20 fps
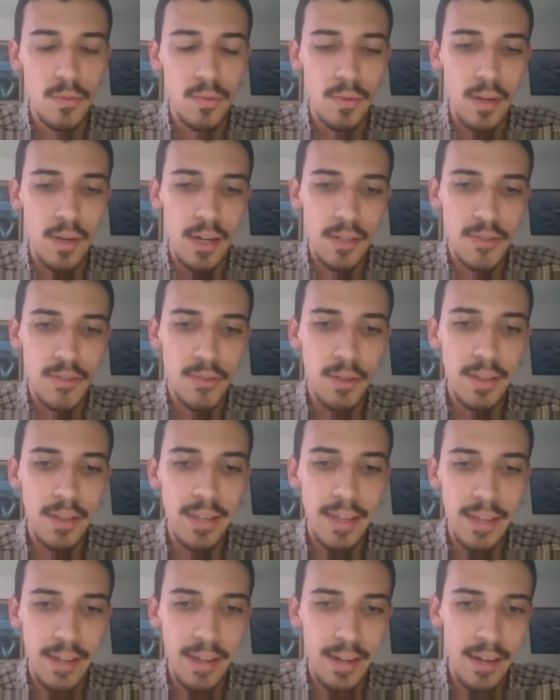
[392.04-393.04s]

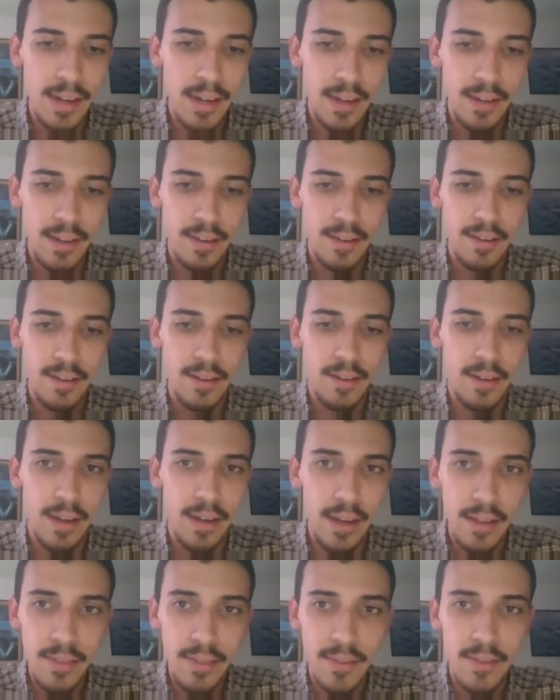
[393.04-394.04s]
actually like
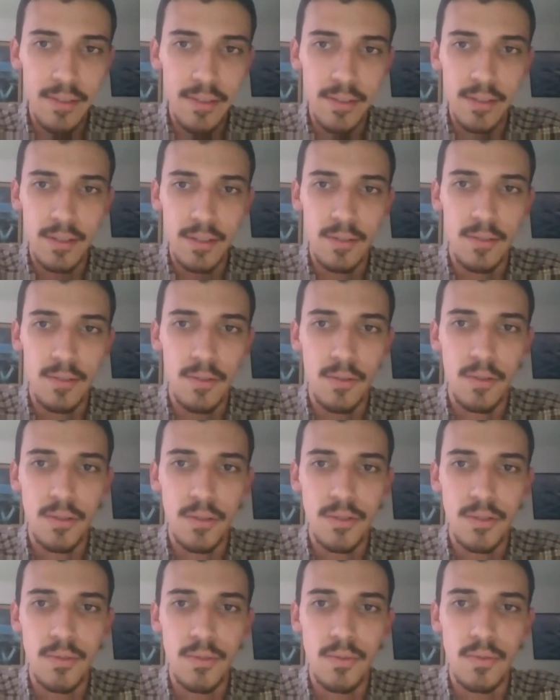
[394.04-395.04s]
enter, or
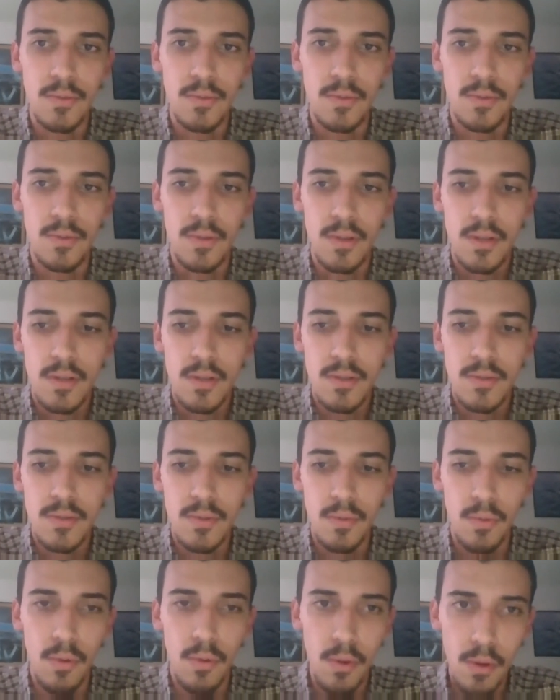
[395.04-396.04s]
to
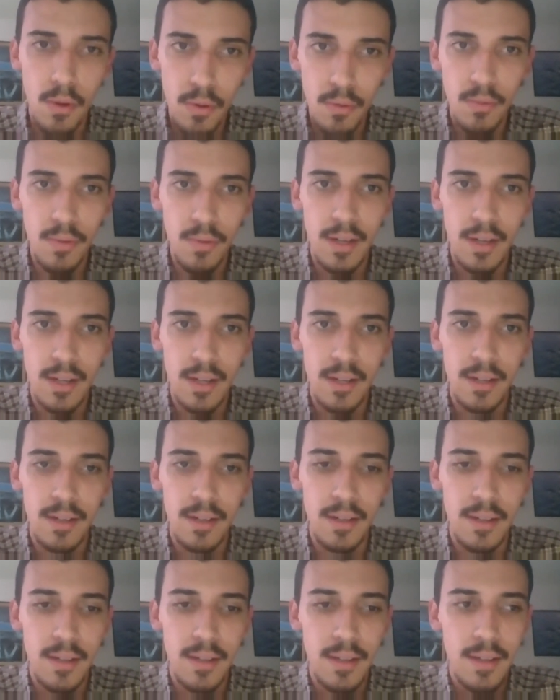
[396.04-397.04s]

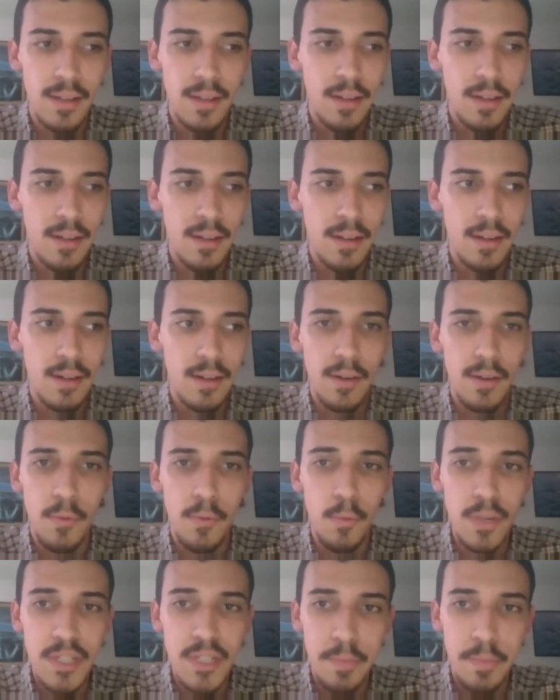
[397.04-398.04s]
go,
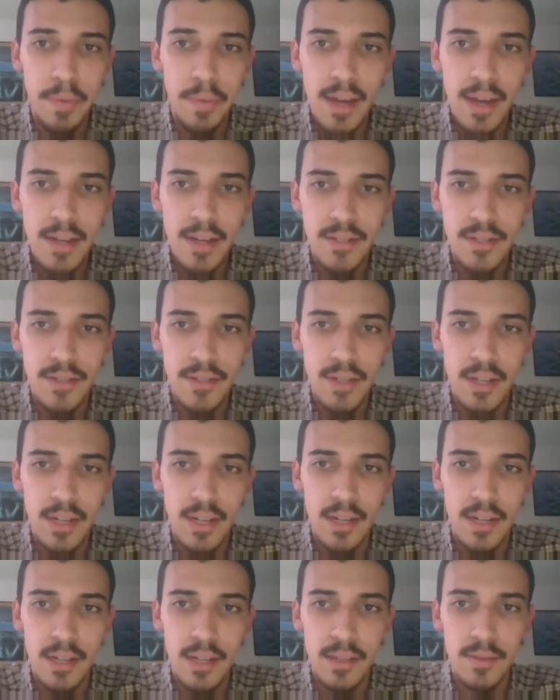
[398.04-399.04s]
in which page
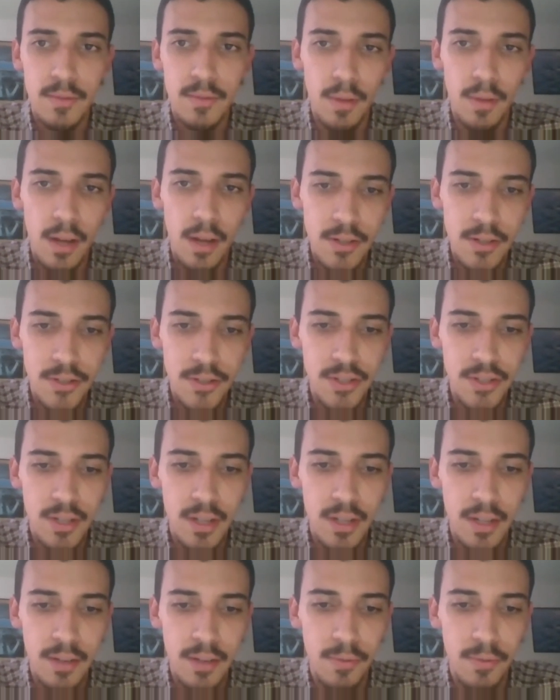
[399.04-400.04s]
to launch
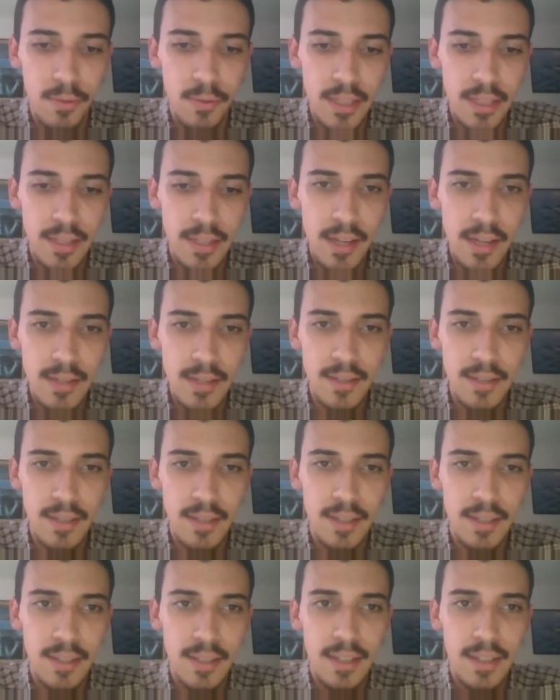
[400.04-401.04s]
for the test.
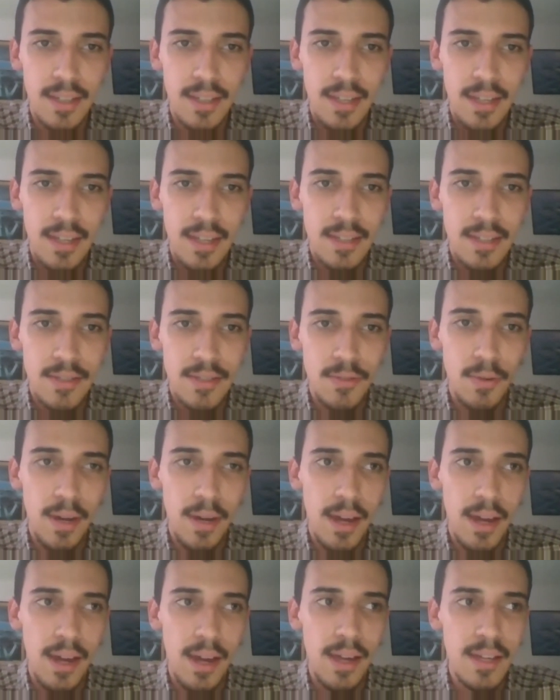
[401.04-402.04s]
So
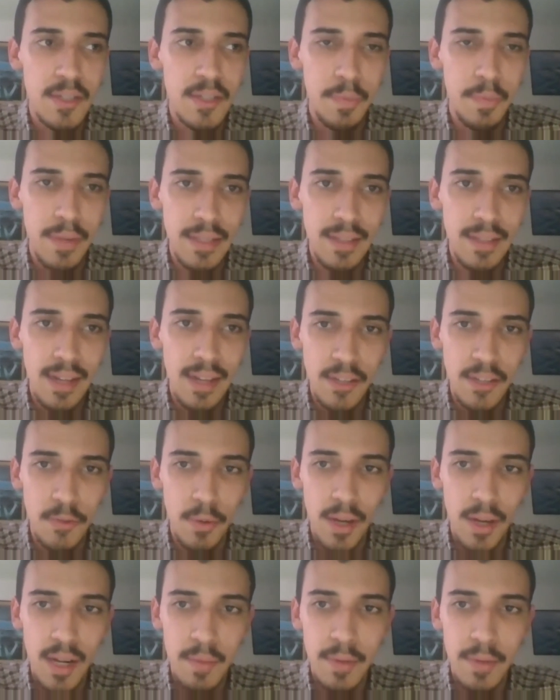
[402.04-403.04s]
I spent like
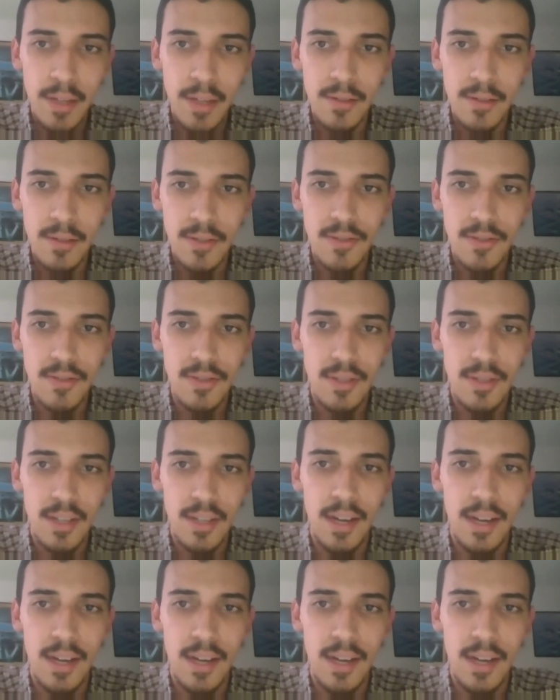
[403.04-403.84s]
20 minutes